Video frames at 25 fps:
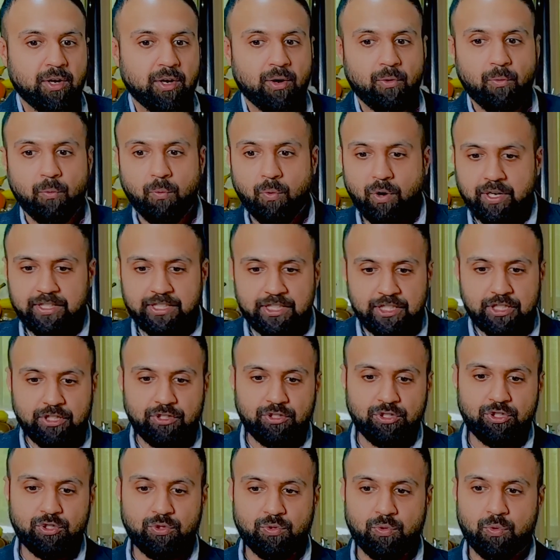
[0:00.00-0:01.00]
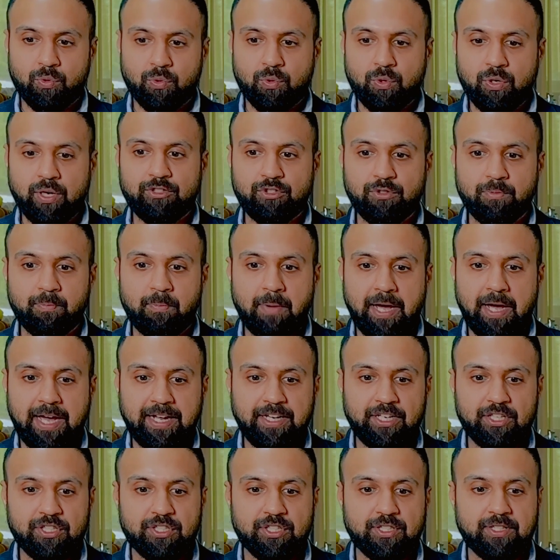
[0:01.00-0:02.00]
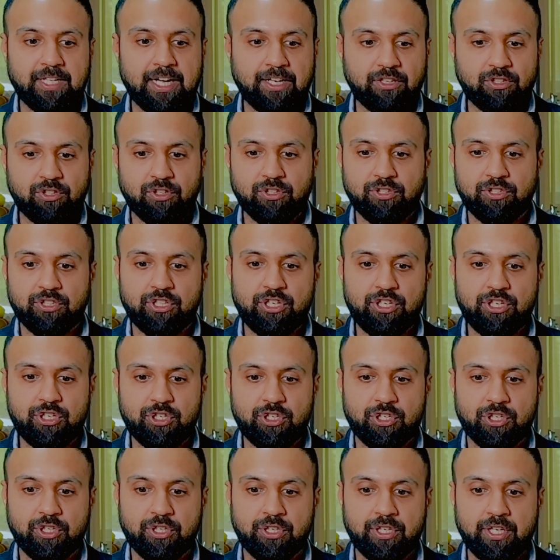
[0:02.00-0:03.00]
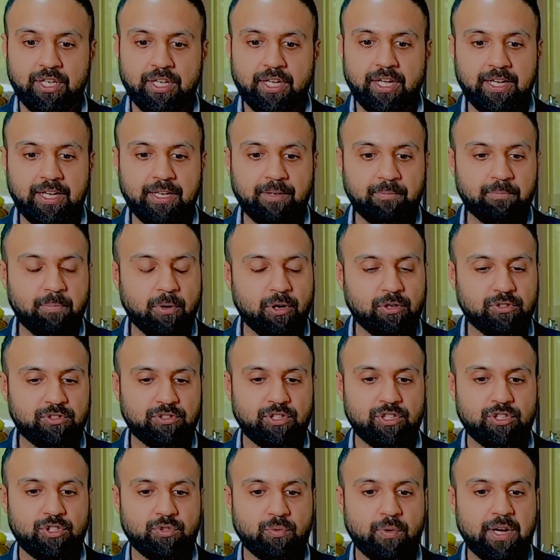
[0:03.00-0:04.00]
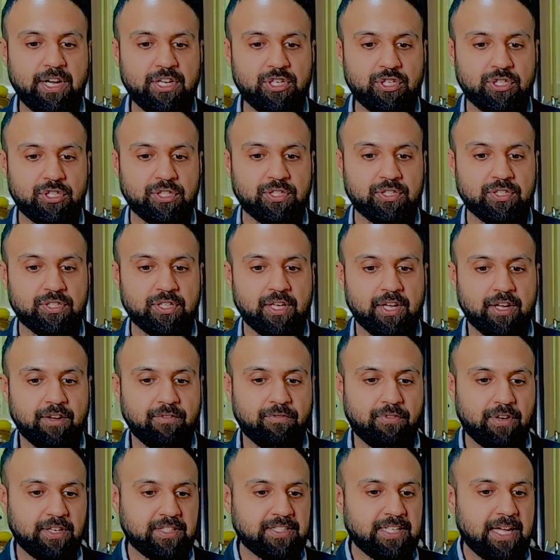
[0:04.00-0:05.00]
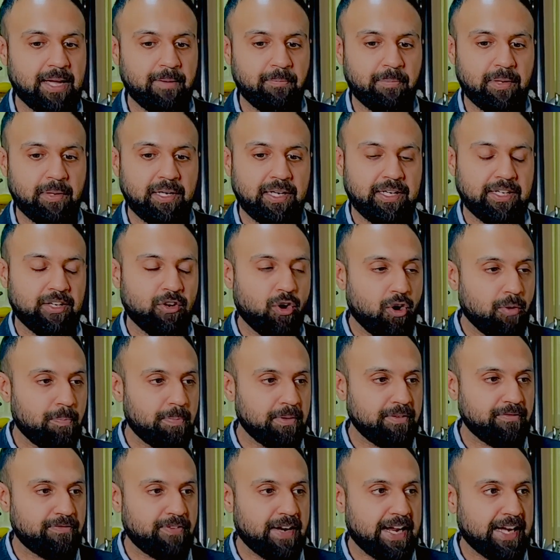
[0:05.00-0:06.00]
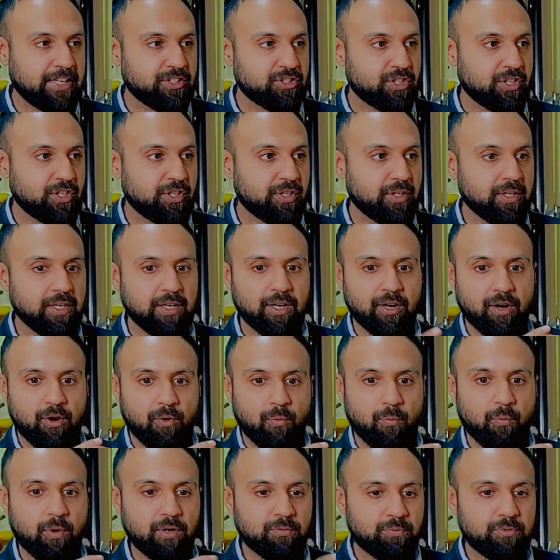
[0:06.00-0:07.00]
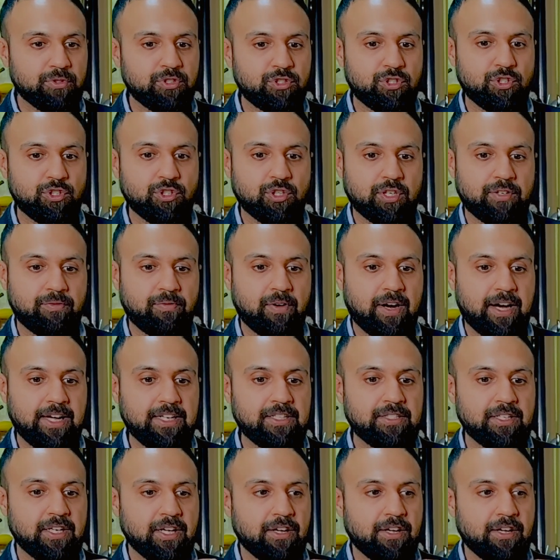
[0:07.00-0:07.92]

What do you do to manage that condition in both situations? For example, an open fracture, what would you advise